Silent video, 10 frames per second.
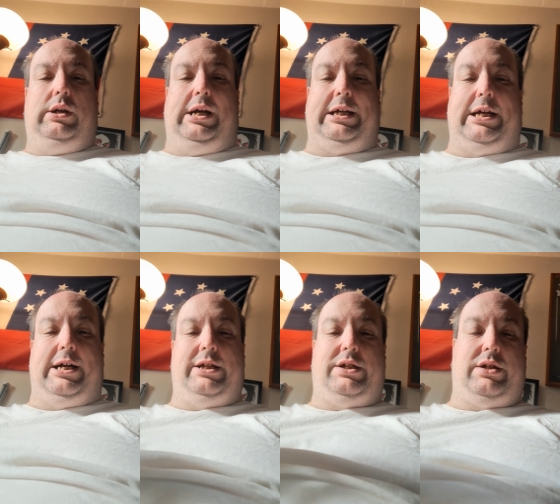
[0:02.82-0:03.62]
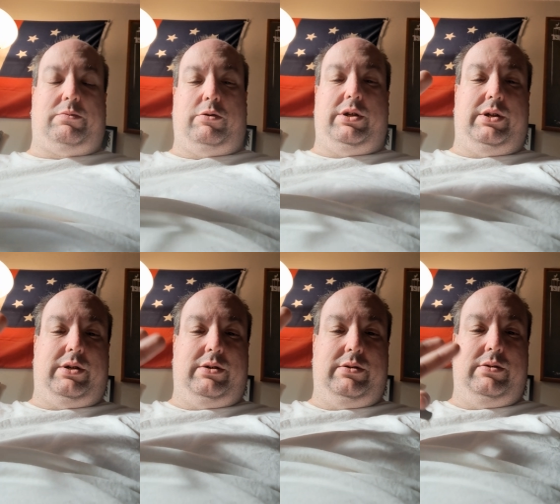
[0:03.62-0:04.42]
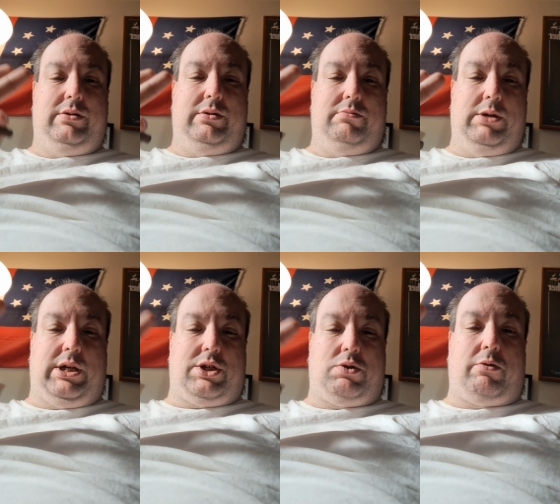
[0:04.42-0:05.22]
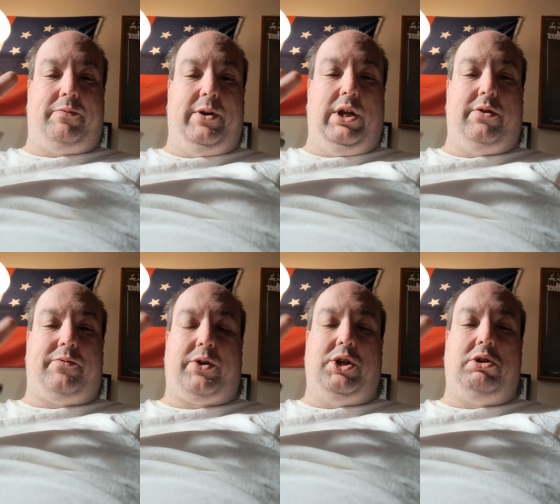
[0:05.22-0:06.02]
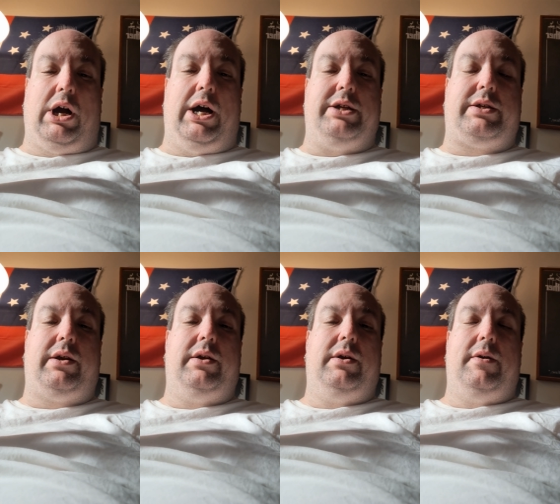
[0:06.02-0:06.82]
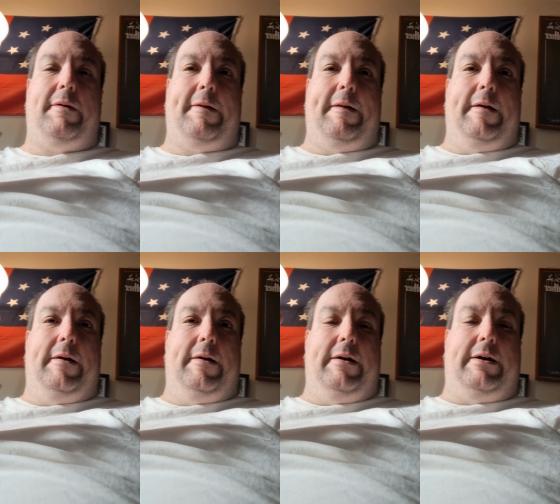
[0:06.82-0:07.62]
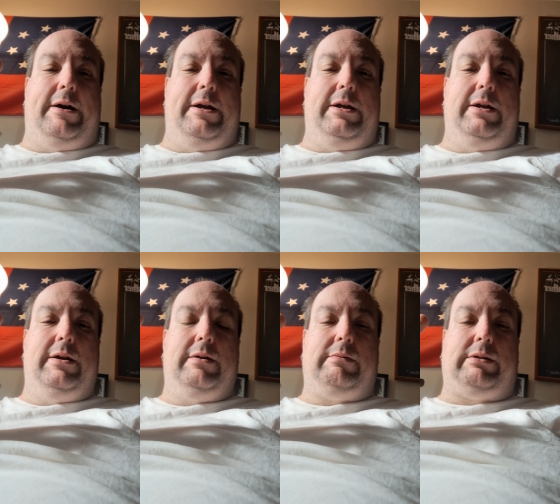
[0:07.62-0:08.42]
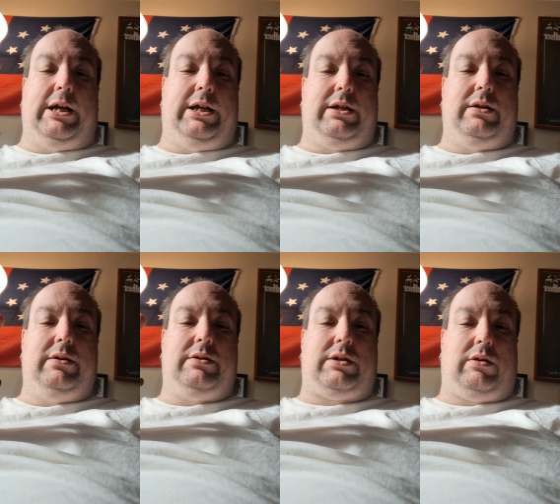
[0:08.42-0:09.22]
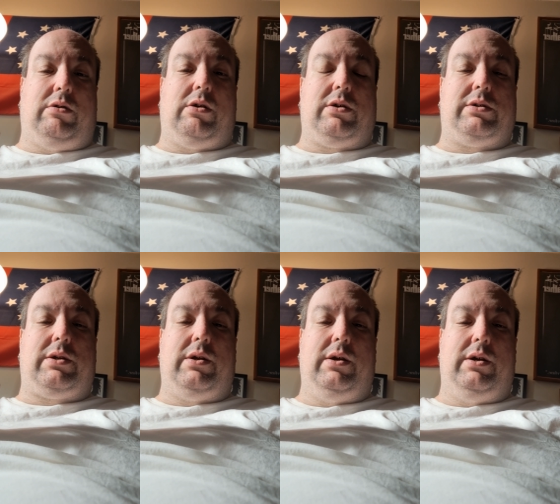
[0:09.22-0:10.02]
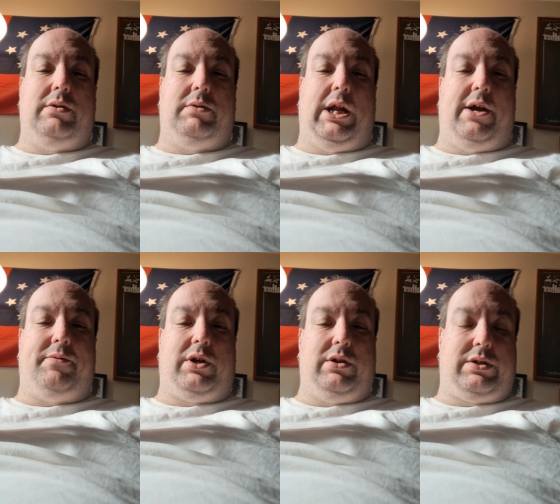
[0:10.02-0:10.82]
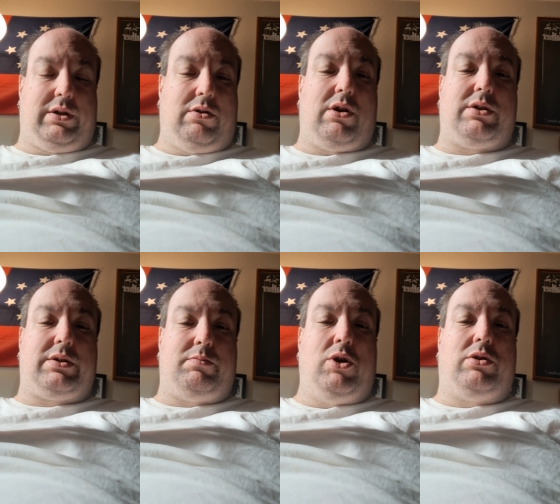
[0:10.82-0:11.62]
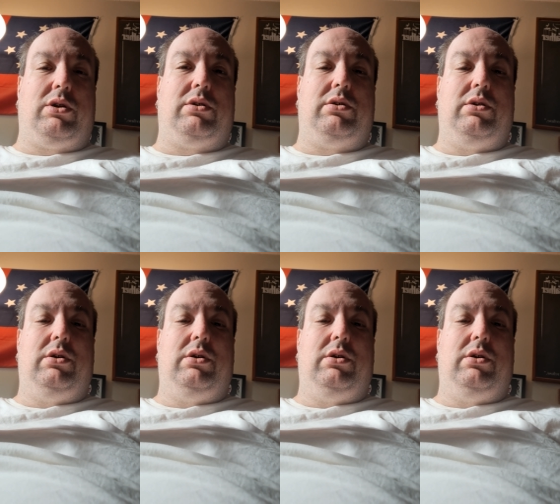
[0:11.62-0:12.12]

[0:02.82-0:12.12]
Hi guys, just wanted to make a short video for you guys. I like cigars. I'm an avid cigar smoker.